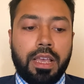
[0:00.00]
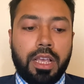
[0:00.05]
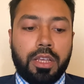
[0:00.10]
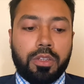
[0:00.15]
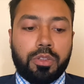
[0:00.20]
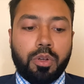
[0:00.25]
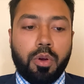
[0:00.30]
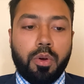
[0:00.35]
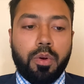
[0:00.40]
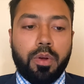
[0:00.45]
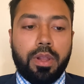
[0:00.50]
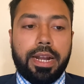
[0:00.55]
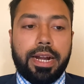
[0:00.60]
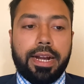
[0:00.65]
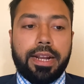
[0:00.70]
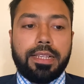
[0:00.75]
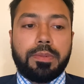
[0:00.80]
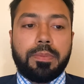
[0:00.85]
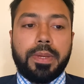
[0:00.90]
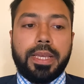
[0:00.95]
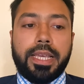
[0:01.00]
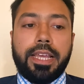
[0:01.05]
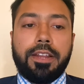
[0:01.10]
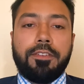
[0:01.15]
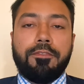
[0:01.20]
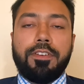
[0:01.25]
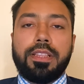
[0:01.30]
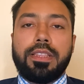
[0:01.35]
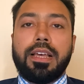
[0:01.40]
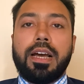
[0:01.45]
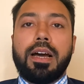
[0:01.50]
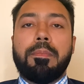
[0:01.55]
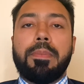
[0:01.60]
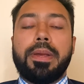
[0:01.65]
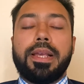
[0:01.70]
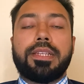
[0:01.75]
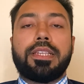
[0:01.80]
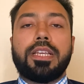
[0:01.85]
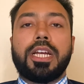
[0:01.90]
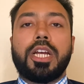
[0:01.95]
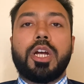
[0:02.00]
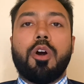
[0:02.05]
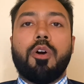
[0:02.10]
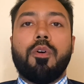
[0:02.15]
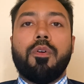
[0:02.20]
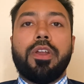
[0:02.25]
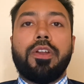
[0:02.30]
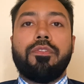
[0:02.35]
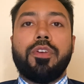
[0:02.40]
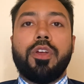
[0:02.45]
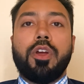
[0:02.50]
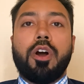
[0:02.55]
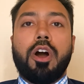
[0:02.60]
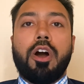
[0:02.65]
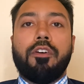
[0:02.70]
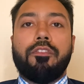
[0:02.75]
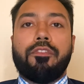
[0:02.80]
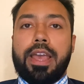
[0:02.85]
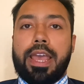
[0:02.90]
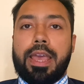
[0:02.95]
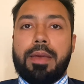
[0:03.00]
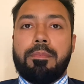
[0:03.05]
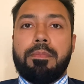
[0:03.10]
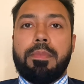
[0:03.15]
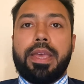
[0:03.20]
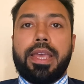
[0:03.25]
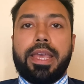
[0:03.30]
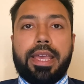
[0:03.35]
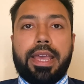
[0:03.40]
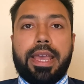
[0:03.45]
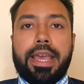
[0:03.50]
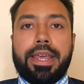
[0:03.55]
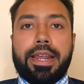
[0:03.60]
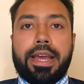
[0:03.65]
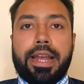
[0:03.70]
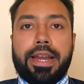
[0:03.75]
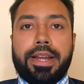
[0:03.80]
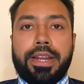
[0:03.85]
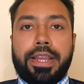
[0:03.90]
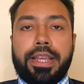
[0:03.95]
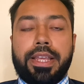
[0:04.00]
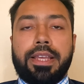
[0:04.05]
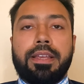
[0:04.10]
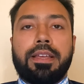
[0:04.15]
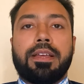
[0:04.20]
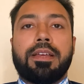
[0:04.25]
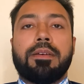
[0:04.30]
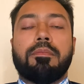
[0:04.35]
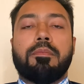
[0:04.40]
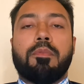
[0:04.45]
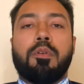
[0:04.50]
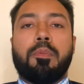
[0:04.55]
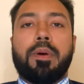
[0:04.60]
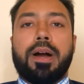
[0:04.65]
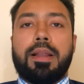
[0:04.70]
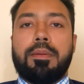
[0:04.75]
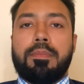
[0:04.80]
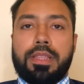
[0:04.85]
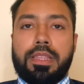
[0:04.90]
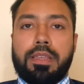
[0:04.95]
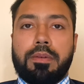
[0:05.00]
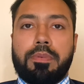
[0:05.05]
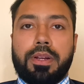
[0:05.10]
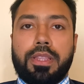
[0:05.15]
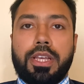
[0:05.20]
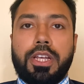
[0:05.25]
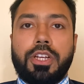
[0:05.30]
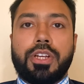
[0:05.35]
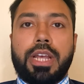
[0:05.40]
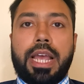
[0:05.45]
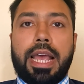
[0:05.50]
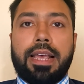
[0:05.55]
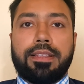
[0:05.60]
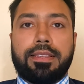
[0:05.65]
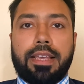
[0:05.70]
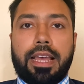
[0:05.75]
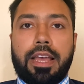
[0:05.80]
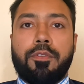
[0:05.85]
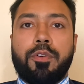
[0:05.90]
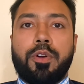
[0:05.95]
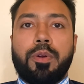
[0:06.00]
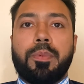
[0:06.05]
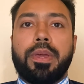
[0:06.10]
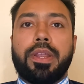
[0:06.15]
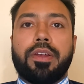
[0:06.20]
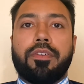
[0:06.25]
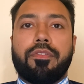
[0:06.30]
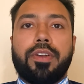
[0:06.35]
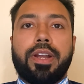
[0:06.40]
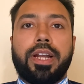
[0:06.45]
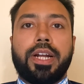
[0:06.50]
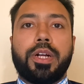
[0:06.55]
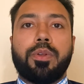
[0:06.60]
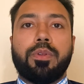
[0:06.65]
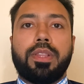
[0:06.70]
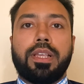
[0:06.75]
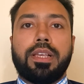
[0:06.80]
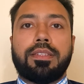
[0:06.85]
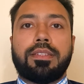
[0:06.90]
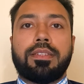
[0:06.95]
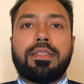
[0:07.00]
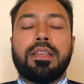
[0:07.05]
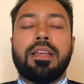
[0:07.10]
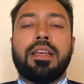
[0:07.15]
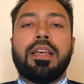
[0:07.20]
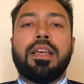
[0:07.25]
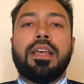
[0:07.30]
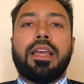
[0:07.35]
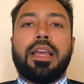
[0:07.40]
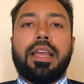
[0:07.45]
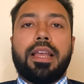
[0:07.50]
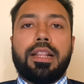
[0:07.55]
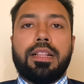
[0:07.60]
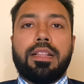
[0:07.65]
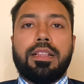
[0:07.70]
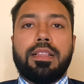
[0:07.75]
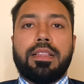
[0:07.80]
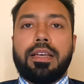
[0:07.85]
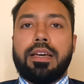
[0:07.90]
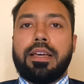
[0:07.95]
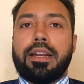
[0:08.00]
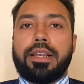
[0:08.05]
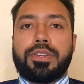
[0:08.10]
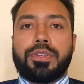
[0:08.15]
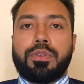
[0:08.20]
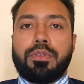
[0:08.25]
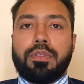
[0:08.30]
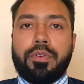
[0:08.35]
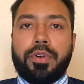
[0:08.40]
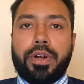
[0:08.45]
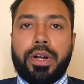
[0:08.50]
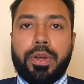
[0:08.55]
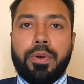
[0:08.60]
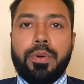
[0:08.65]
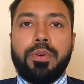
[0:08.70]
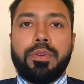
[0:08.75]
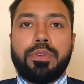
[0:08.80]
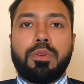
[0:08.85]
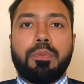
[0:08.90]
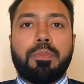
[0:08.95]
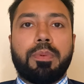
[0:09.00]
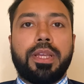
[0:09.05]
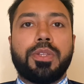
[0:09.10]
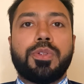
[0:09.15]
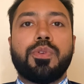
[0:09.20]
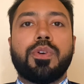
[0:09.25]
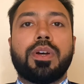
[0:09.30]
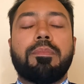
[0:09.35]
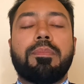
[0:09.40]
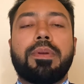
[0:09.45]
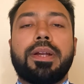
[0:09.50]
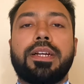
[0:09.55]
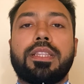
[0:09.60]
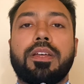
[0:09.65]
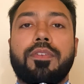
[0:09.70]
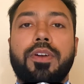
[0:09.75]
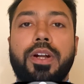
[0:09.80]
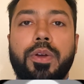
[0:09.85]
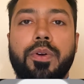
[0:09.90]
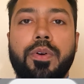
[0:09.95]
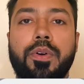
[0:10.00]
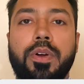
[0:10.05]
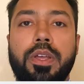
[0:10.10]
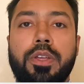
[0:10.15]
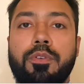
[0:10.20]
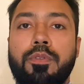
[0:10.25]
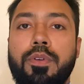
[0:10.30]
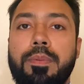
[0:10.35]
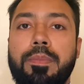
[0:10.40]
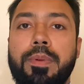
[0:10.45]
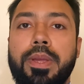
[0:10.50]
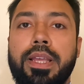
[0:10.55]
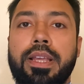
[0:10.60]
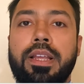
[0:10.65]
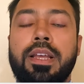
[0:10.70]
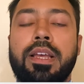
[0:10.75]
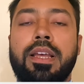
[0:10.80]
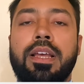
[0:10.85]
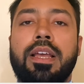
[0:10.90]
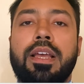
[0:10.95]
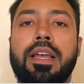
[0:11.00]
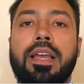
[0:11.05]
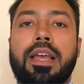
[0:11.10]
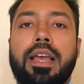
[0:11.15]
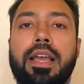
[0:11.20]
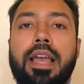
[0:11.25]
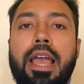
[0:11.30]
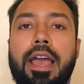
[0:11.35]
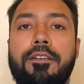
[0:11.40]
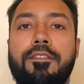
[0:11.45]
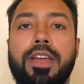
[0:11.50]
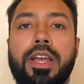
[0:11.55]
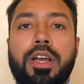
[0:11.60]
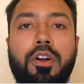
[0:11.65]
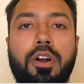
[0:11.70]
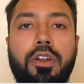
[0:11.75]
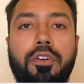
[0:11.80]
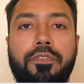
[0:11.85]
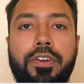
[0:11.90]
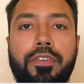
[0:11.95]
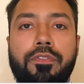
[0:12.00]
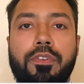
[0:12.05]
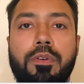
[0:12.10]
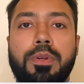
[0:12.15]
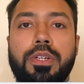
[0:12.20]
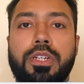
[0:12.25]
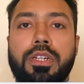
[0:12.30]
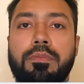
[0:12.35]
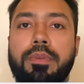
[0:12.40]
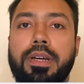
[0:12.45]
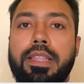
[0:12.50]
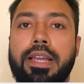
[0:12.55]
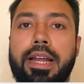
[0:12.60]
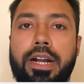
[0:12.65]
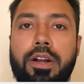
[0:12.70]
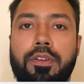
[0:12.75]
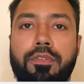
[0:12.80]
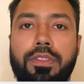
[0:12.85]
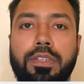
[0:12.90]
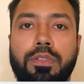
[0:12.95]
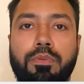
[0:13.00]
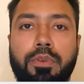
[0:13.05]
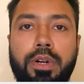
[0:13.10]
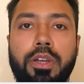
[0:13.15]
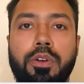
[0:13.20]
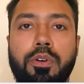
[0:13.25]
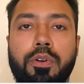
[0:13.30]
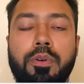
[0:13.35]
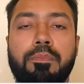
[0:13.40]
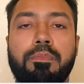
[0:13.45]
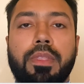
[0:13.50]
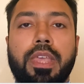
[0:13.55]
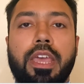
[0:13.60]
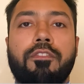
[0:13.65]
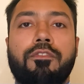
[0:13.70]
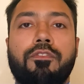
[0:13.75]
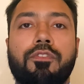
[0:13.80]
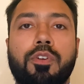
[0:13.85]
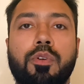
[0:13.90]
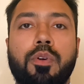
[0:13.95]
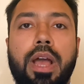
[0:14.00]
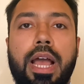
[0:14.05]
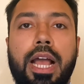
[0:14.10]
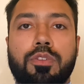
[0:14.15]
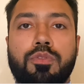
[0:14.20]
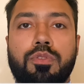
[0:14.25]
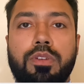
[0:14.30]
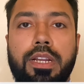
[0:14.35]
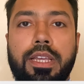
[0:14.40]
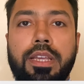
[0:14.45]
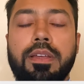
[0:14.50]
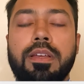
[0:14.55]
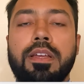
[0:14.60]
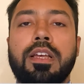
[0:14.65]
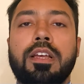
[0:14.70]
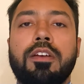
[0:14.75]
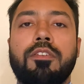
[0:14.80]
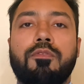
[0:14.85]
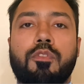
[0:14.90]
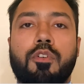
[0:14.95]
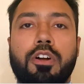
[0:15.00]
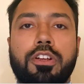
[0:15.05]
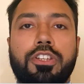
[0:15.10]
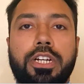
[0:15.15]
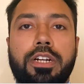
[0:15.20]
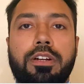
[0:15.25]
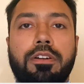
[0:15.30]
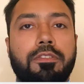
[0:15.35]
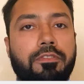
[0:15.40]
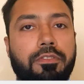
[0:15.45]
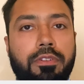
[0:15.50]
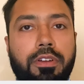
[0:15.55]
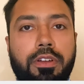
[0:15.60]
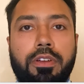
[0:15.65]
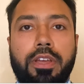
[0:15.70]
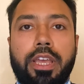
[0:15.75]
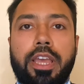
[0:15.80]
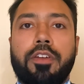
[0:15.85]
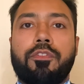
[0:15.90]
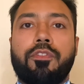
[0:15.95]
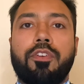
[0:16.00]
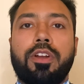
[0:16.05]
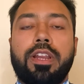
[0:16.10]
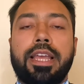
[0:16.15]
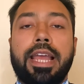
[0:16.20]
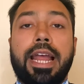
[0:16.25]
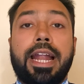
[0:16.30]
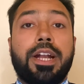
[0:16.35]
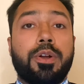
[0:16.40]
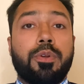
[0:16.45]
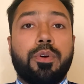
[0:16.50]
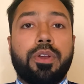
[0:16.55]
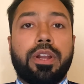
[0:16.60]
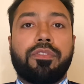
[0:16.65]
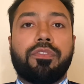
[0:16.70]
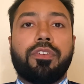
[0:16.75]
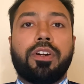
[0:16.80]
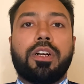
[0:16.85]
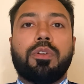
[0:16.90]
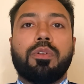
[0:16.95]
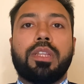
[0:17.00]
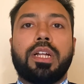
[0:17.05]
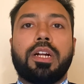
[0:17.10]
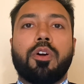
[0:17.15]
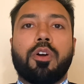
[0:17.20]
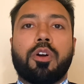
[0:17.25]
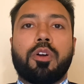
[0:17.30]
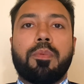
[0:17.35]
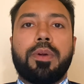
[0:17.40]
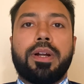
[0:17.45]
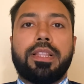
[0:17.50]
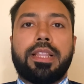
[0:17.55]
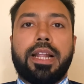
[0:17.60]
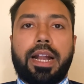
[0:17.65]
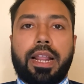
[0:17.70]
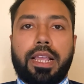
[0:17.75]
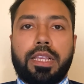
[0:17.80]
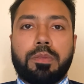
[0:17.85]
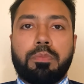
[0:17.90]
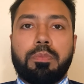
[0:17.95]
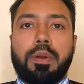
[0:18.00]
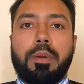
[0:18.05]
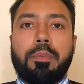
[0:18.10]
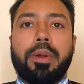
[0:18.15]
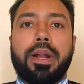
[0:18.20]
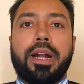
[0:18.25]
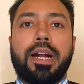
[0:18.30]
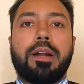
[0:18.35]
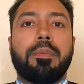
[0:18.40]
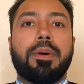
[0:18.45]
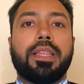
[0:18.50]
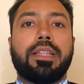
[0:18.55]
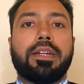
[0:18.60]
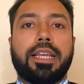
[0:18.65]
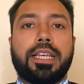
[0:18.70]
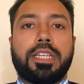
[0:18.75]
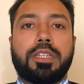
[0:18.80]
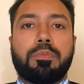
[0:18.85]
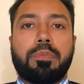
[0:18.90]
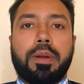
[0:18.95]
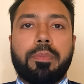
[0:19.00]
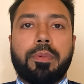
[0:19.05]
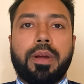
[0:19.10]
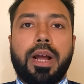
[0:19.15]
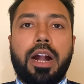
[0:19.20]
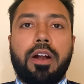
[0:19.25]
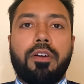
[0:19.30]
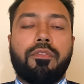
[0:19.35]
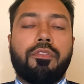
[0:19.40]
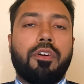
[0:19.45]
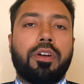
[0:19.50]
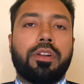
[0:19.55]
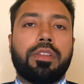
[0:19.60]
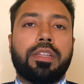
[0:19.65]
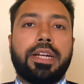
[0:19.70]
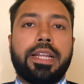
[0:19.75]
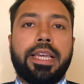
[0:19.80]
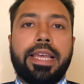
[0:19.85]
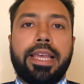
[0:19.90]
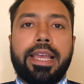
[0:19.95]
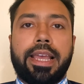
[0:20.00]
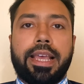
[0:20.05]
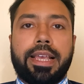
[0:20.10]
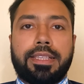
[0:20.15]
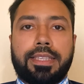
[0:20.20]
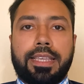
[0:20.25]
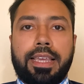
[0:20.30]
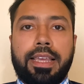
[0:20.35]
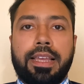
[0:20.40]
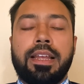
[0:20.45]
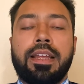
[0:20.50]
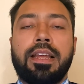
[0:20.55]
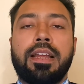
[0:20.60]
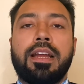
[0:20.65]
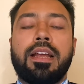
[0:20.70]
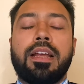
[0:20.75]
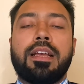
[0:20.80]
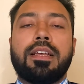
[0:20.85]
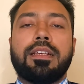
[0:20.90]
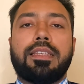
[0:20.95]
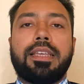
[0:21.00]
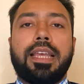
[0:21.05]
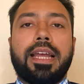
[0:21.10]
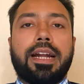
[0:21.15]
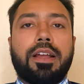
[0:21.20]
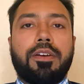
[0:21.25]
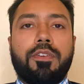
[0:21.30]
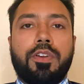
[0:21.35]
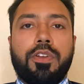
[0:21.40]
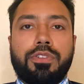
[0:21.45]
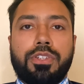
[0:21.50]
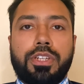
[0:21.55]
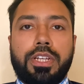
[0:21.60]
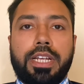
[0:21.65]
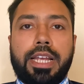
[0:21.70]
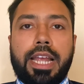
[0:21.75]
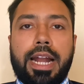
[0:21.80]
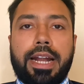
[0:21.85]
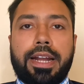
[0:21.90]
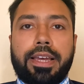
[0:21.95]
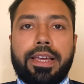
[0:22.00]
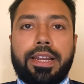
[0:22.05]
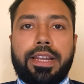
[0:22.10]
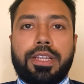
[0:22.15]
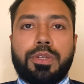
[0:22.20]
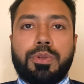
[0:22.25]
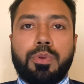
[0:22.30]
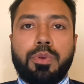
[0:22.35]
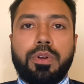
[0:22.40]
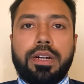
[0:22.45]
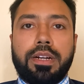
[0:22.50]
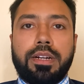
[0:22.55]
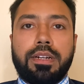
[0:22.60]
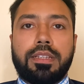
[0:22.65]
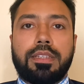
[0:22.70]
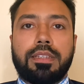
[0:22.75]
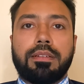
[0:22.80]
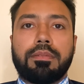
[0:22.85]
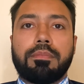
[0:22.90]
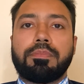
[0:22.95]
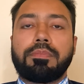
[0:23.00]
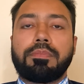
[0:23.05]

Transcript: So let us begin with a basic overview of MANIT Bhopal, Madhya Pradesh, as I would be referring to this in the rest of the video. So please do complete the video. You will be having a lot of information by the end of this video if you actually watch it carefully and do refer to the document that is prepared by the Test Prep Card for the DASA CIWG category students.